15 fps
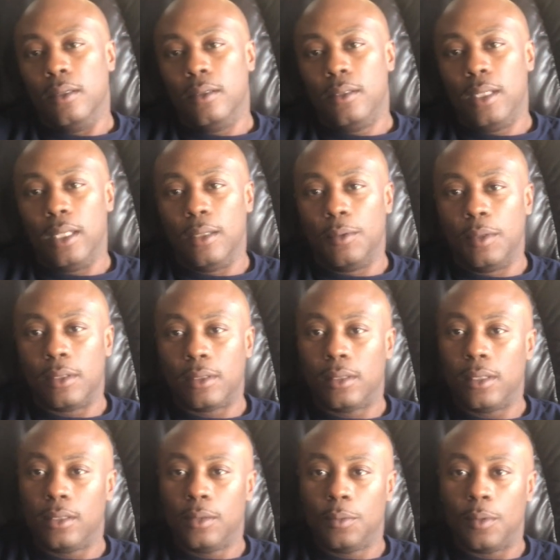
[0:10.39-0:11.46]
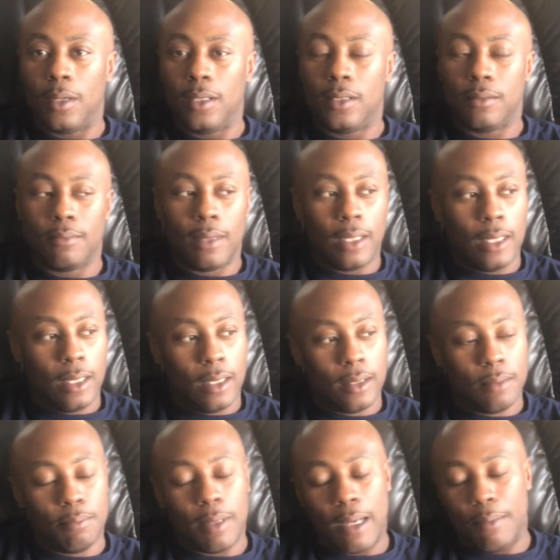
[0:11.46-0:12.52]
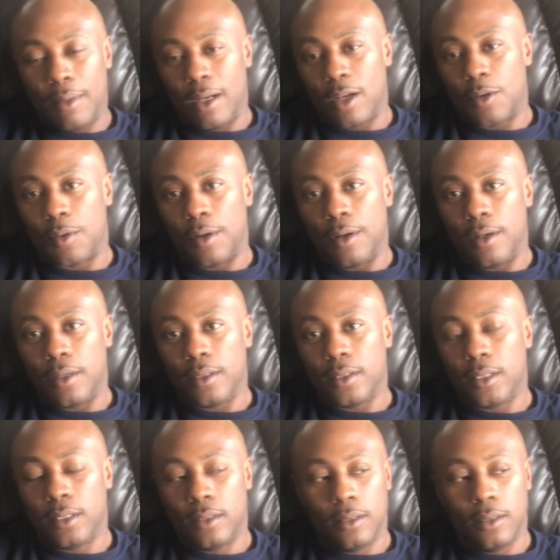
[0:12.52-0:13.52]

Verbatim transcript: Dealing with a situation, man. About my garage.